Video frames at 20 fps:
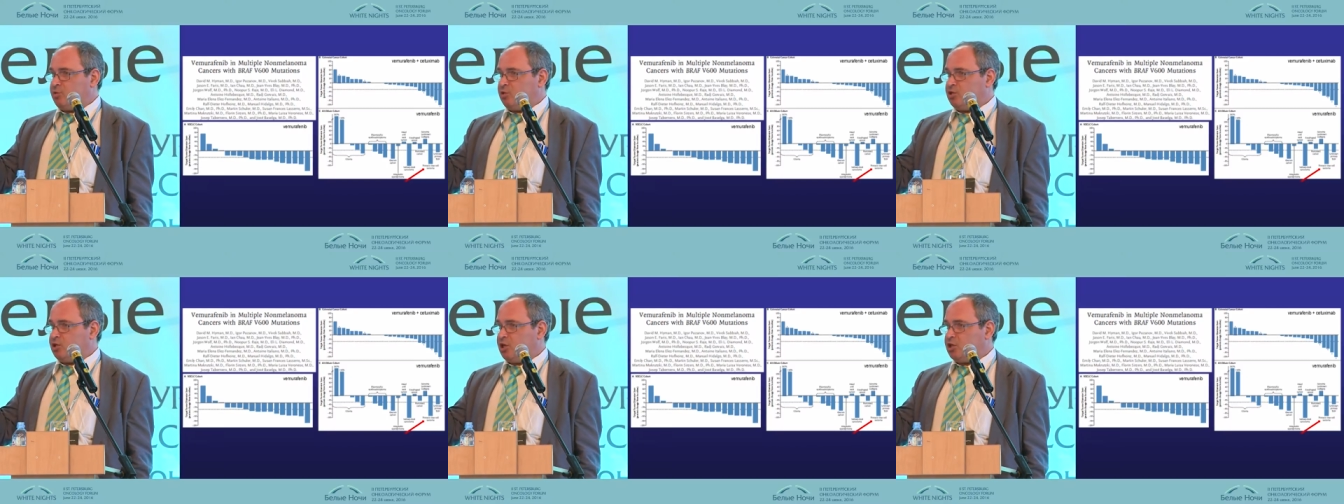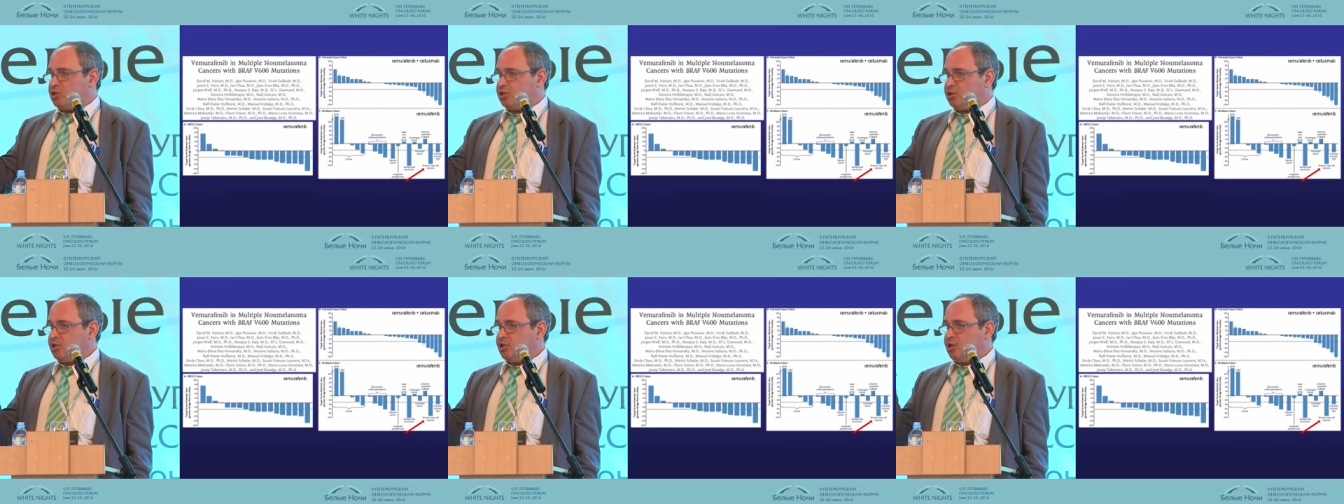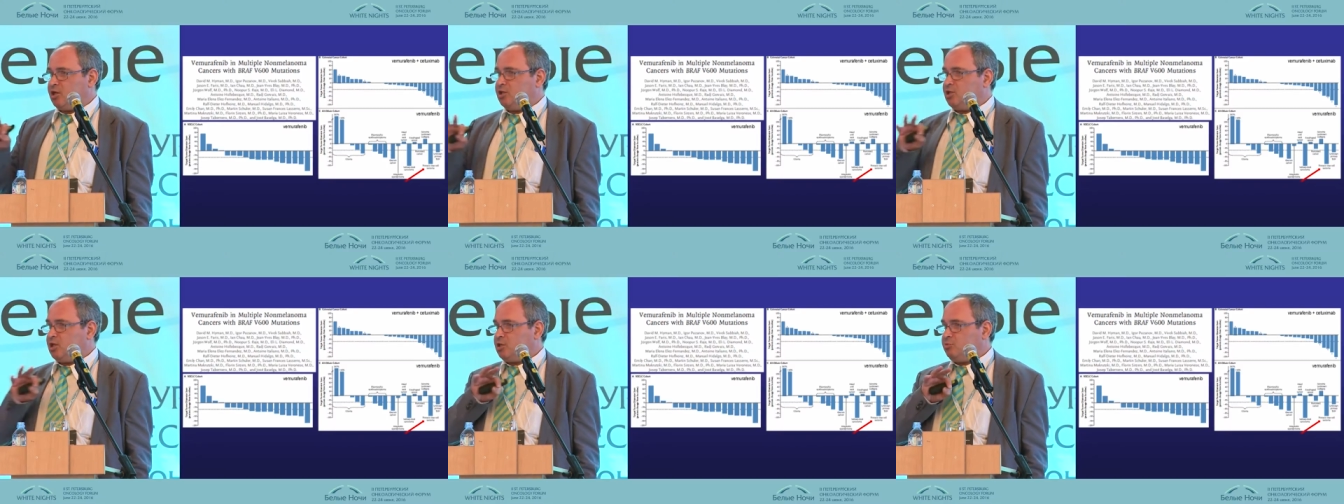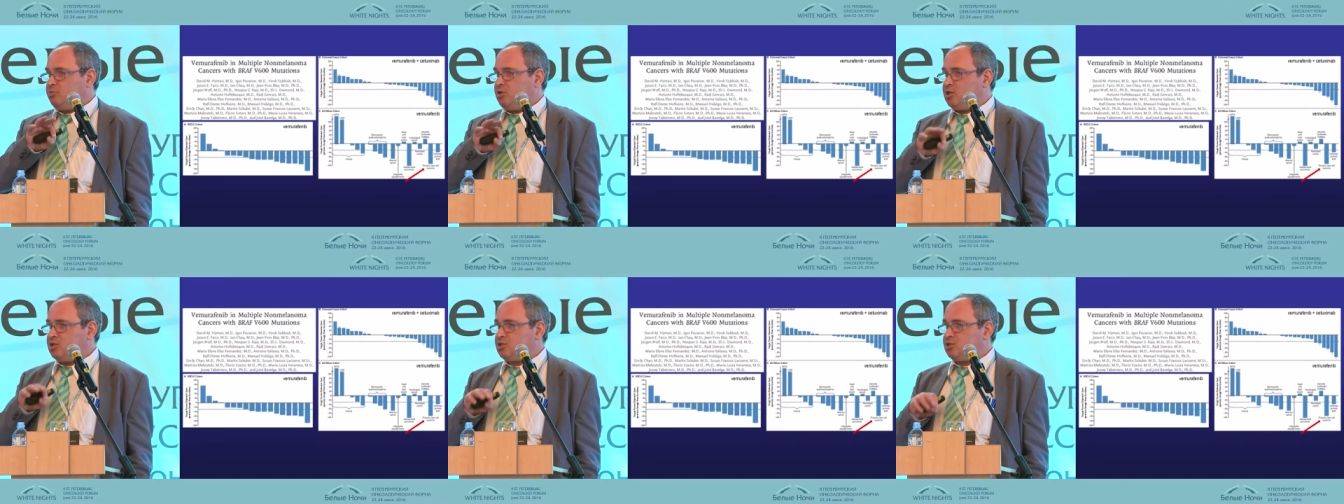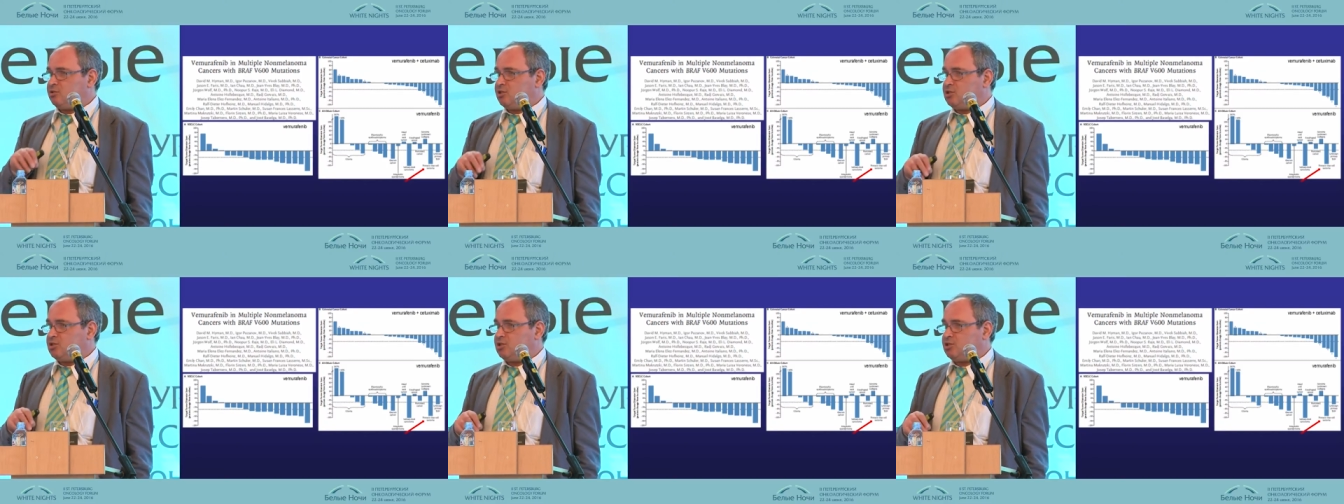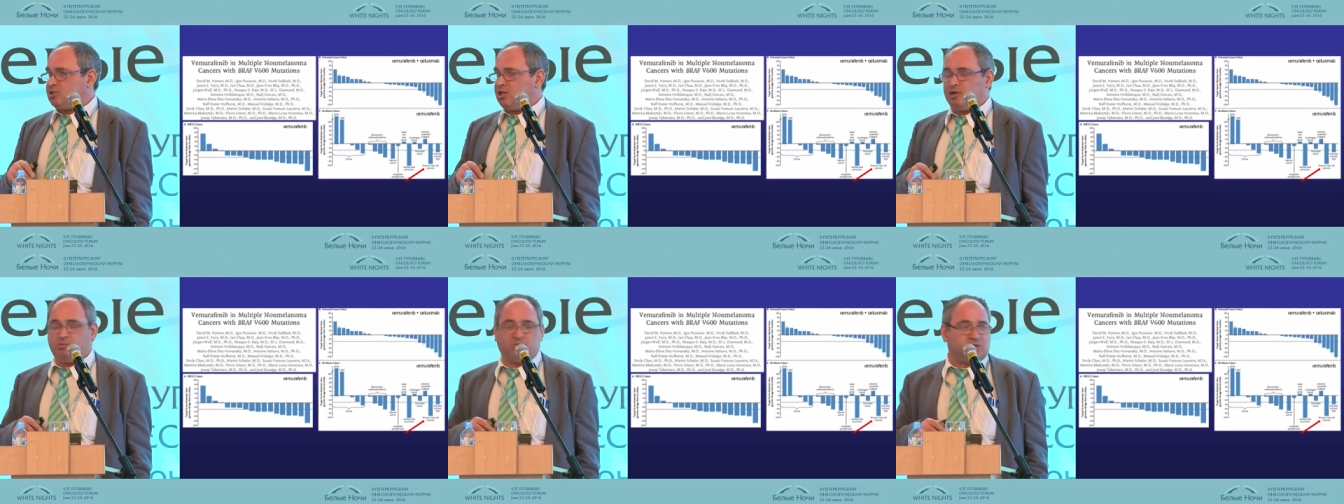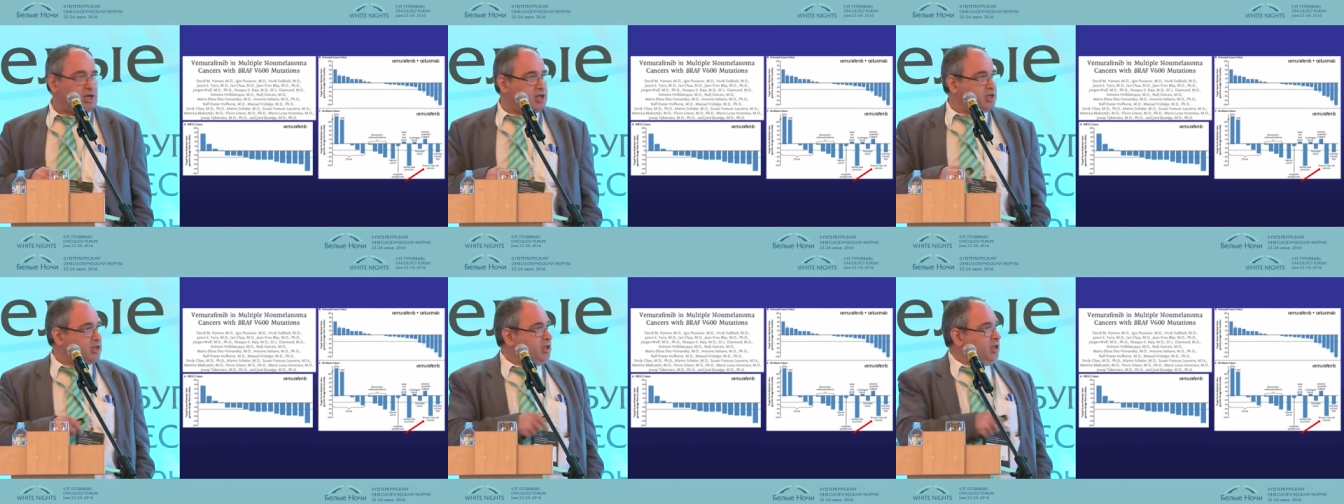mutation and administer the same
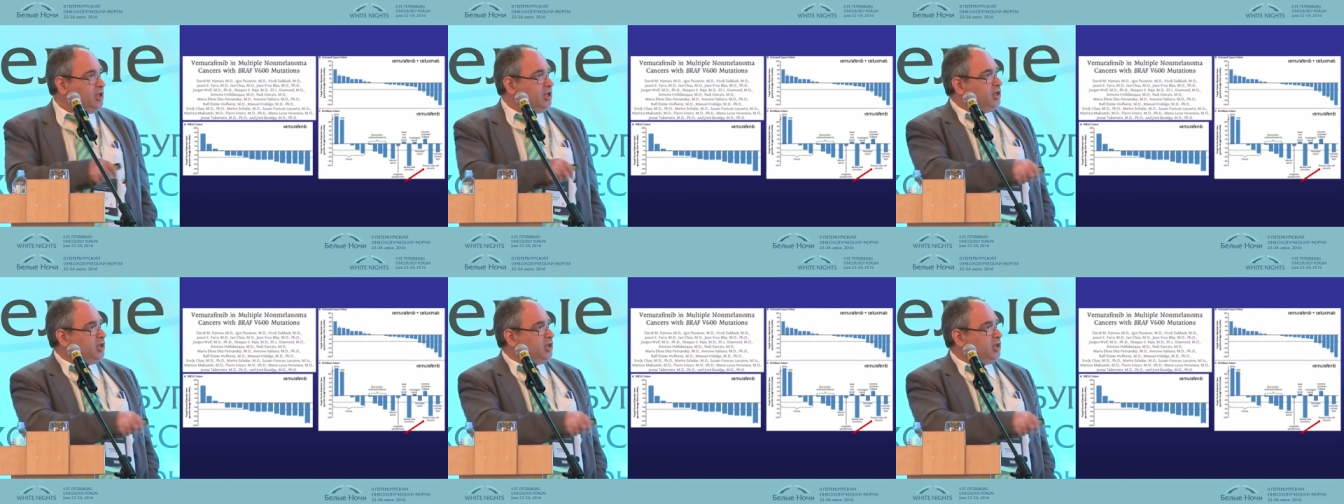drug.